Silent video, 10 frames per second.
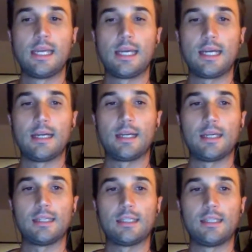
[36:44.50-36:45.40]

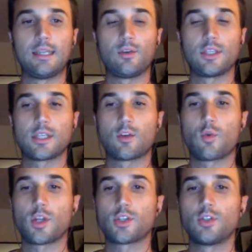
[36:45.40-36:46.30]
There is a
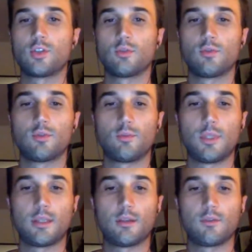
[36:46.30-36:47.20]
question to
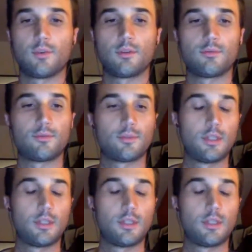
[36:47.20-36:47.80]
me of